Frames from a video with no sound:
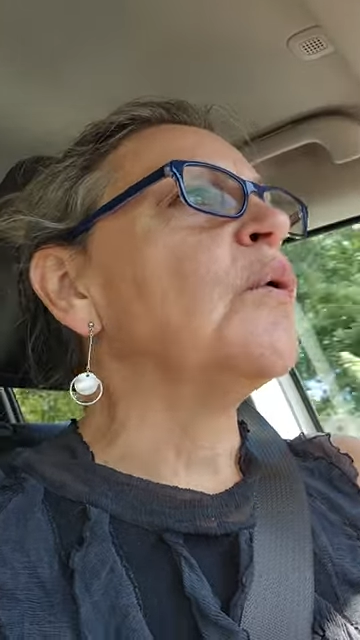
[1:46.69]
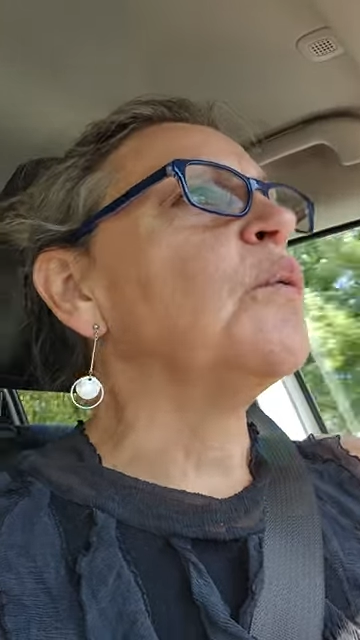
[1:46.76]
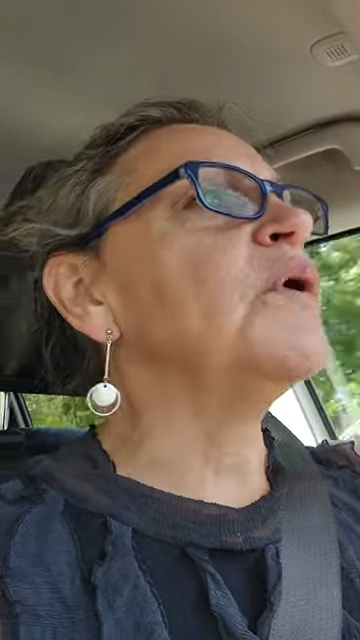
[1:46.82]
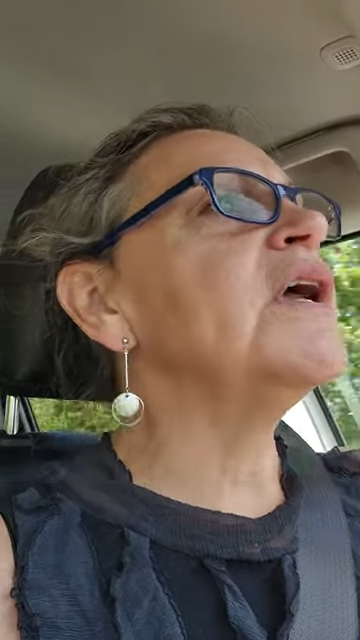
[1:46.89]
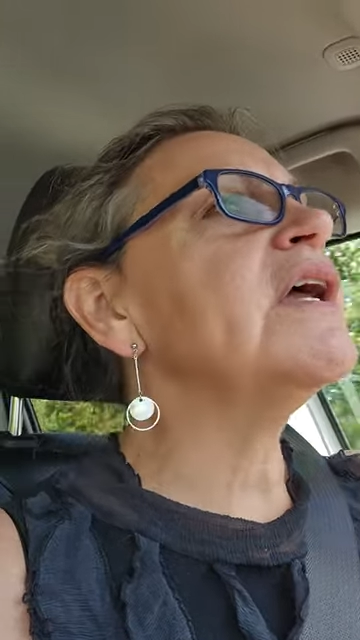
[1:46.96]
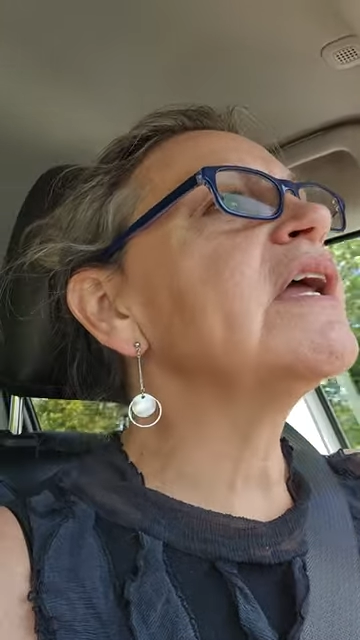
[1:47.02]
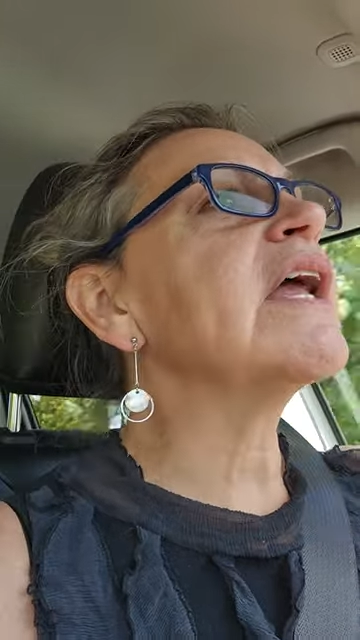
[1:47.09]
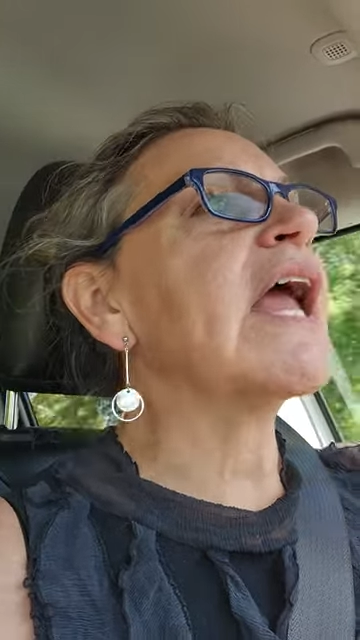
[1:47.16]

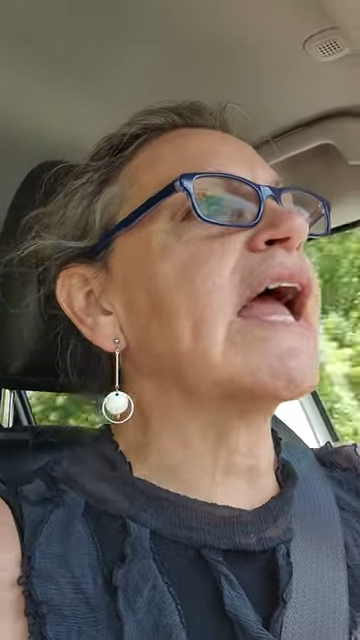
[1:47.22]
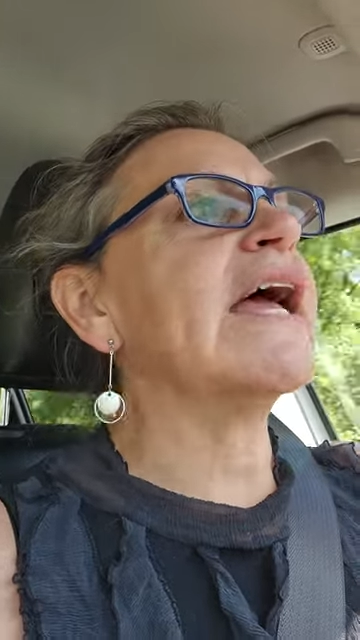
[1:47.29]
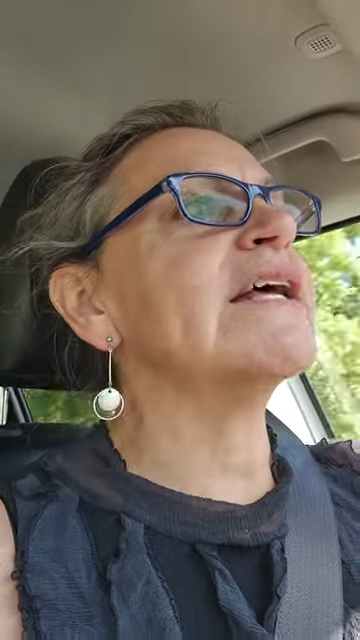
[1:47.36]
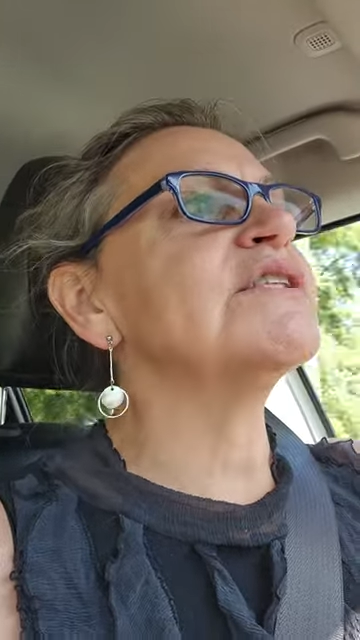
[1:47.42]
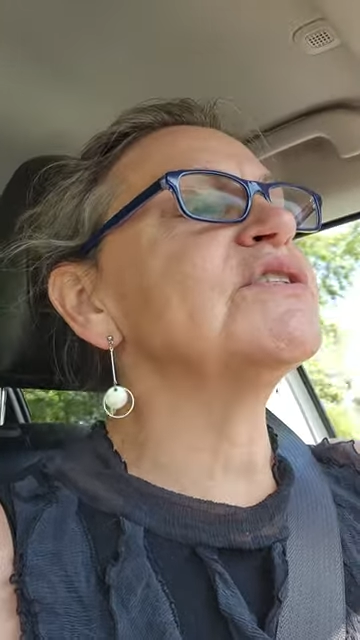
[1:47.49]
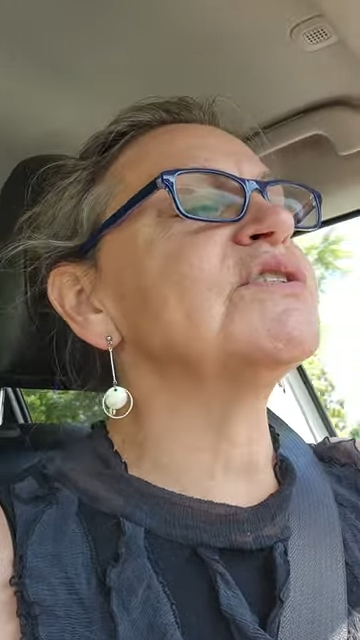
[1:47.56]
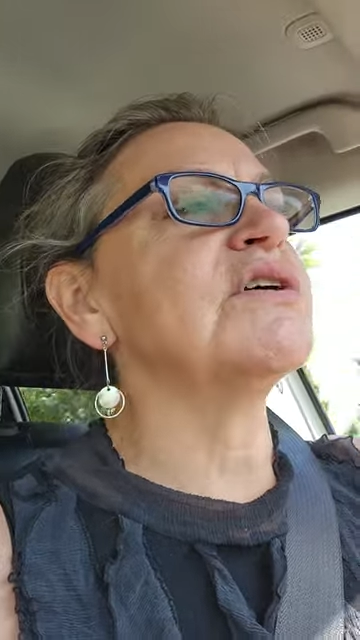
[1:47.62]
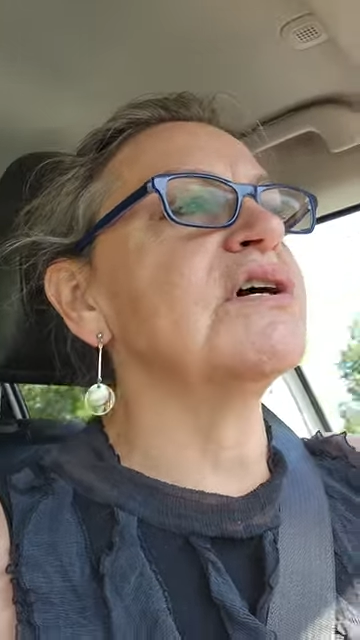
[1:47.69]
we
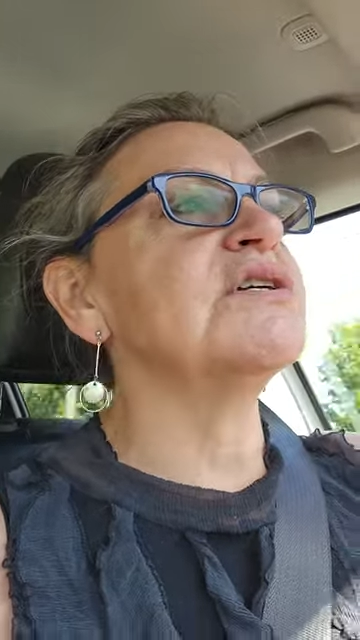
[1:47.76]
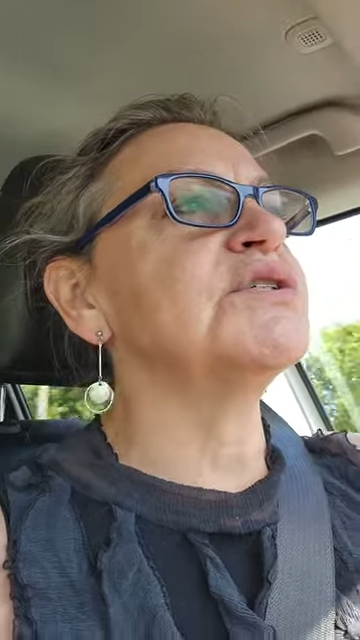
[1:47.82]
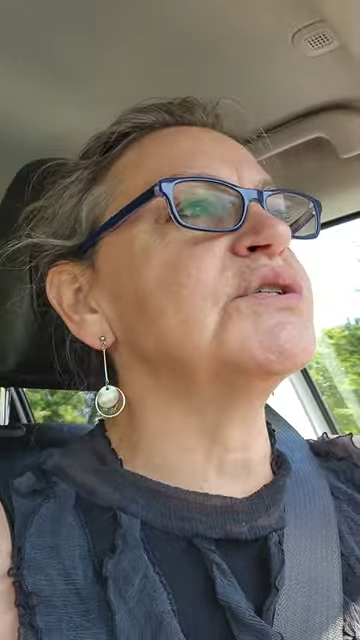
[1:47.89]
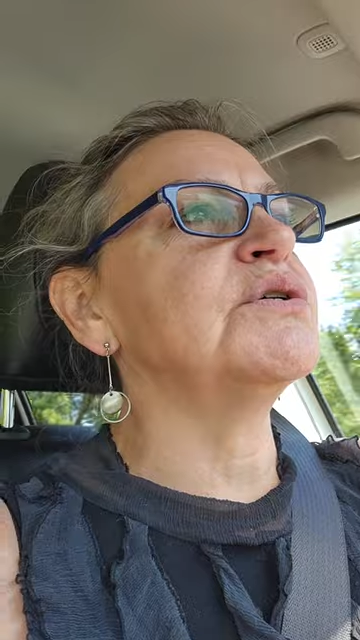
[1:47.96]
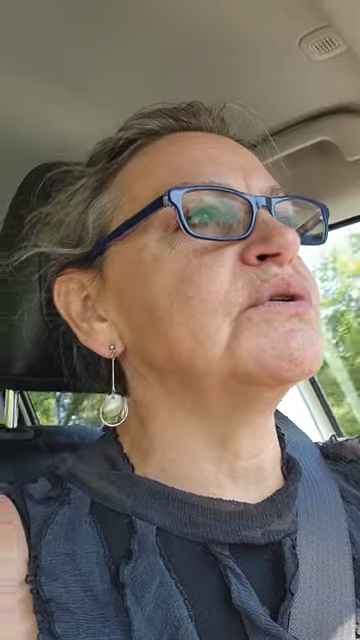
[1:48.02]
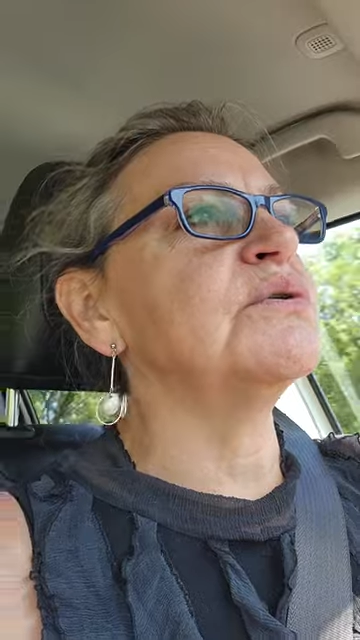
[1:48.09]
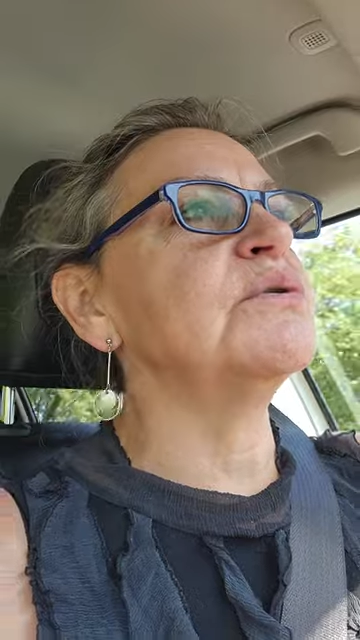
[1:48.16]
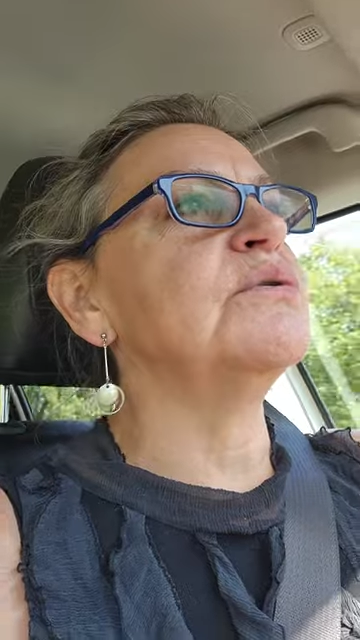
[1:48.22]
can start
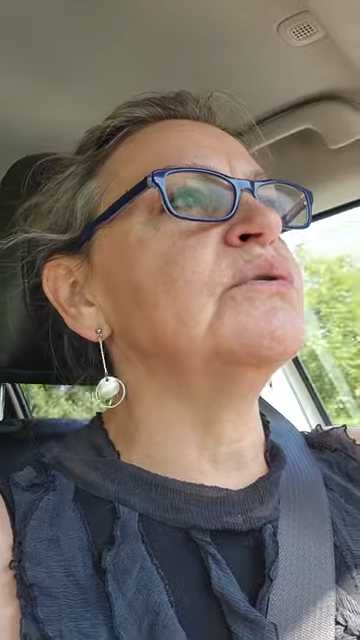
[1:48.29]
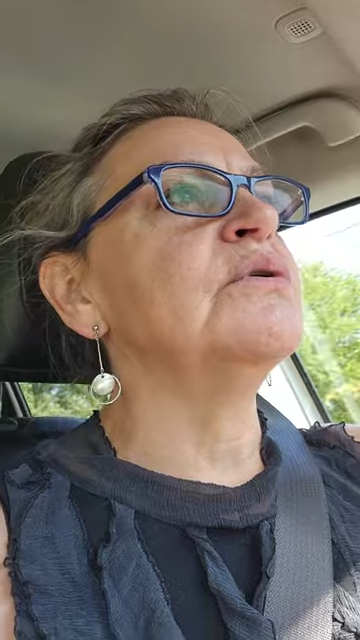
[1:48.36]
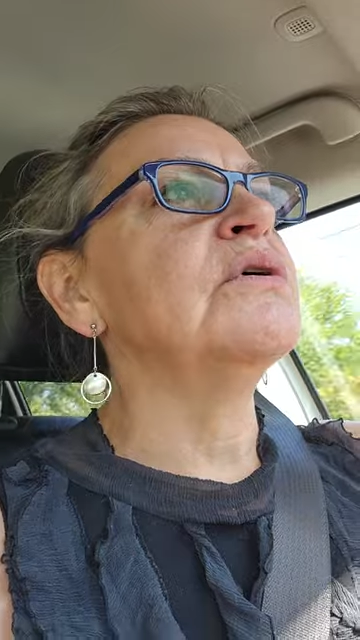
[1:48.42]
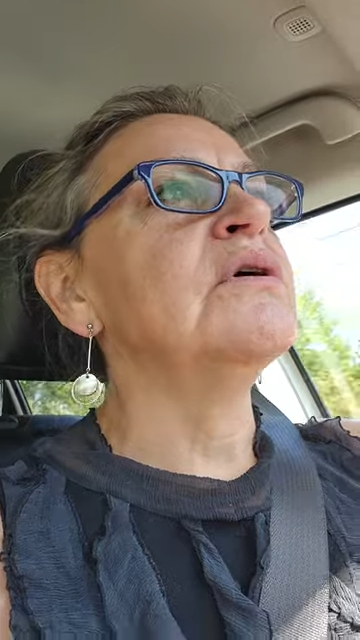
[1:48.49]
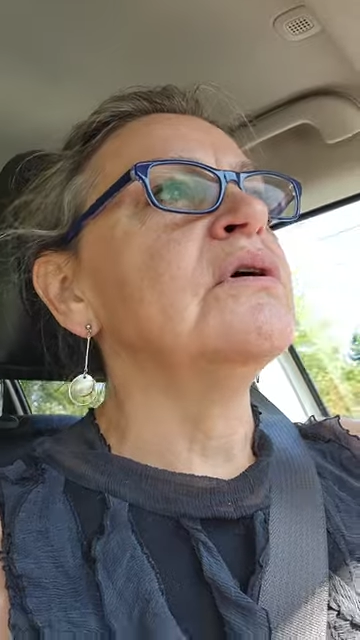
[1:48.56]
to